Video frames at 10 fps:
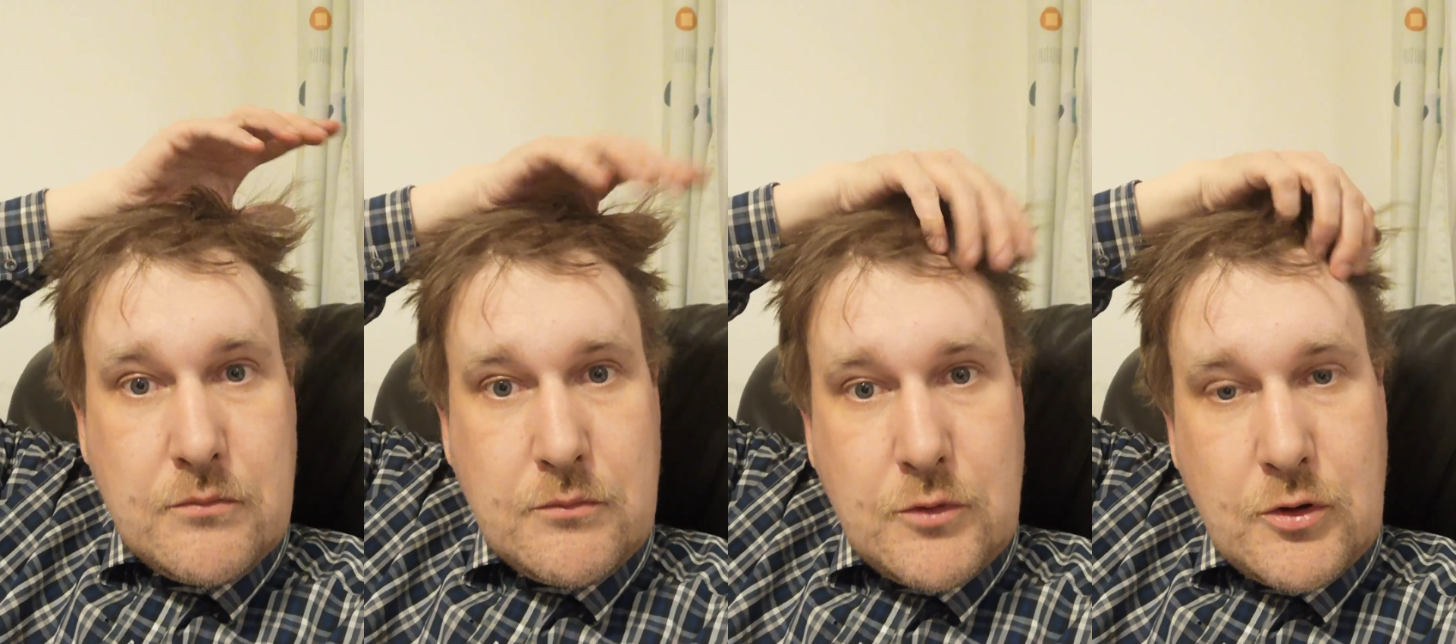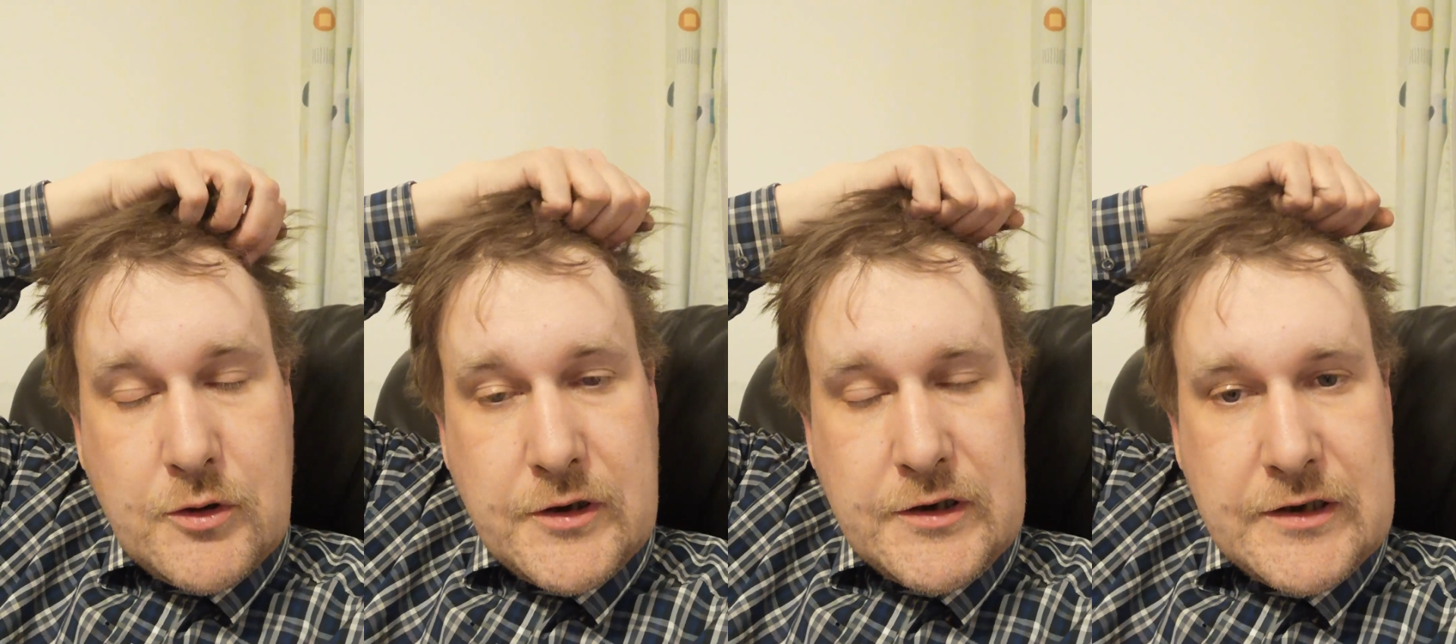
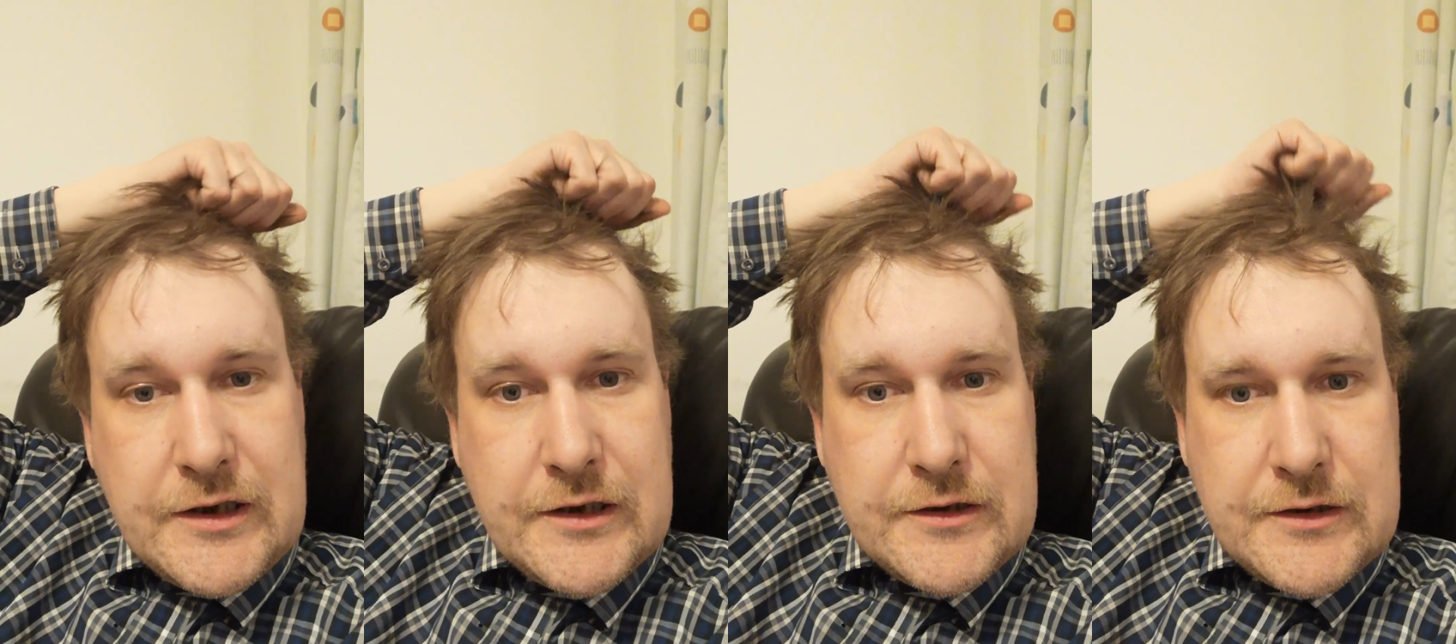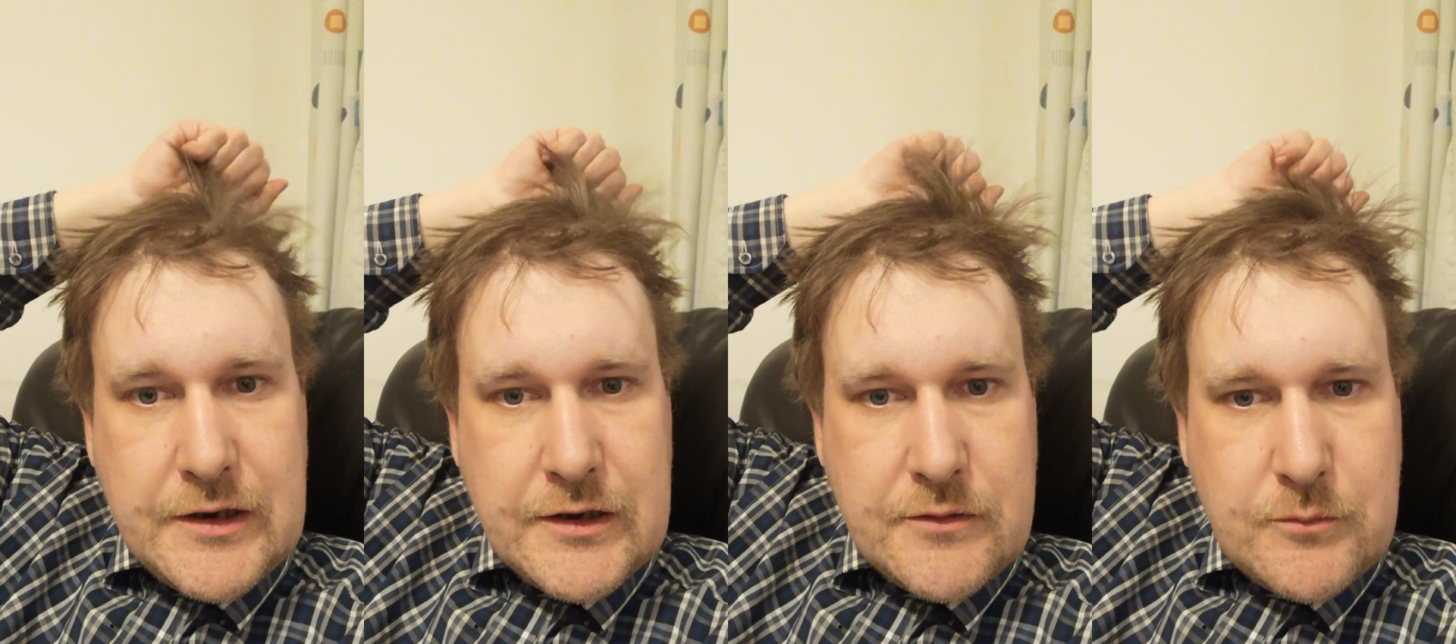morning, night,
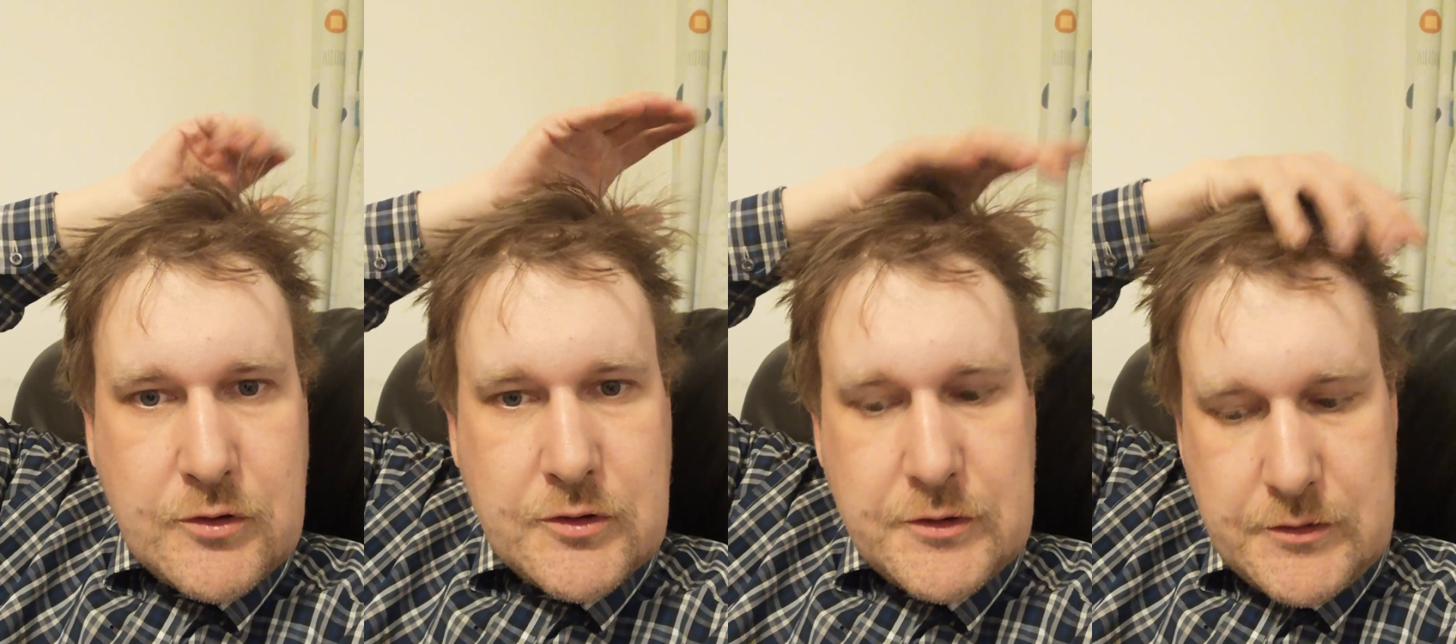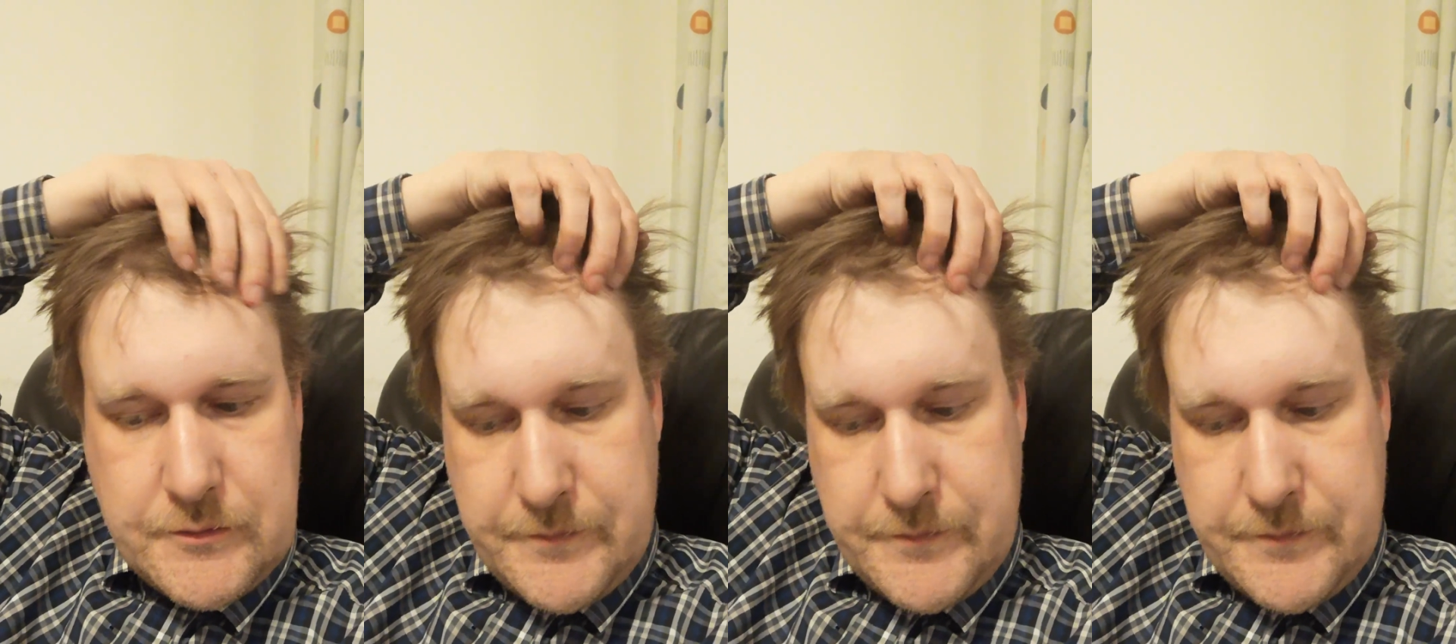night, morning.